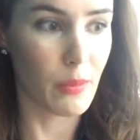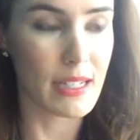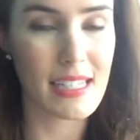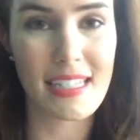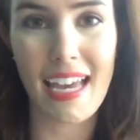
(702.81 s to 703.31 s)

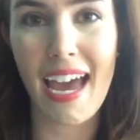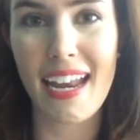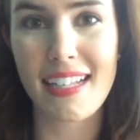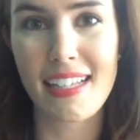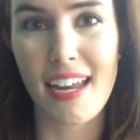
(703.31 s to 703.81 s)
But since I
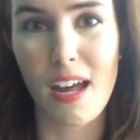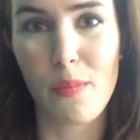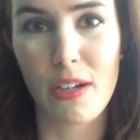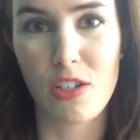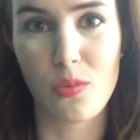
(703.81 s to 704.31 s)
had it set
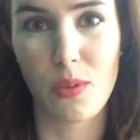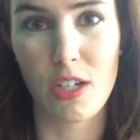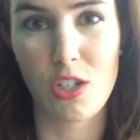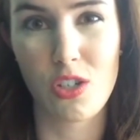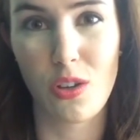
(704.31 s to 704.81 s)
up, I just
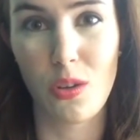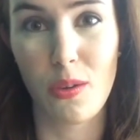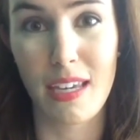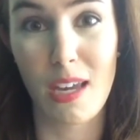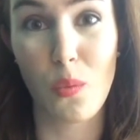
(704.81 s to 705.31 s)
wanted to show
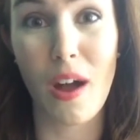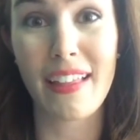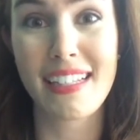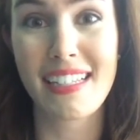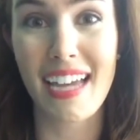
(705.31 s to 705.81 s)
you again
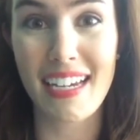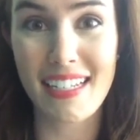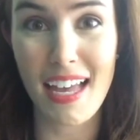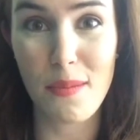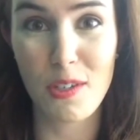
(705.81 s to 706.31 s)
while it's
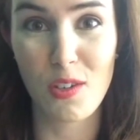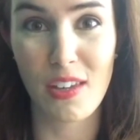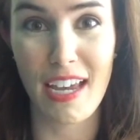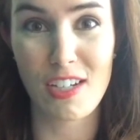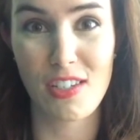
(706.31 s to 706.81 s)
nighttime, and you
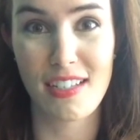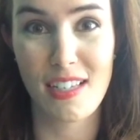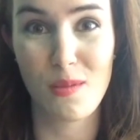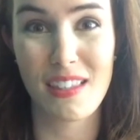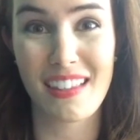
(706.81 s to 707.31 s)
can actually
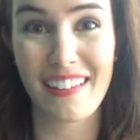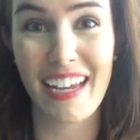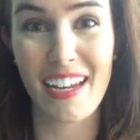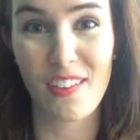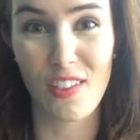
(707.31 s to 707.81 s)
see what the
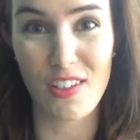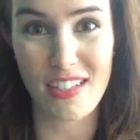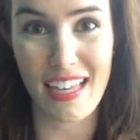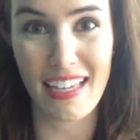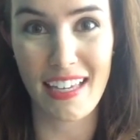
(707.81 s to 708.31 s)
lighting
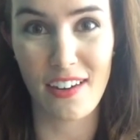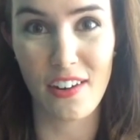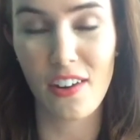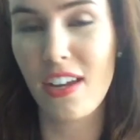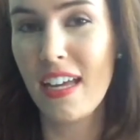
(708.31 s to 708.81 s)
looks like
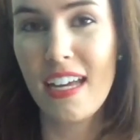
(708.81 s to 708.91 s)
here,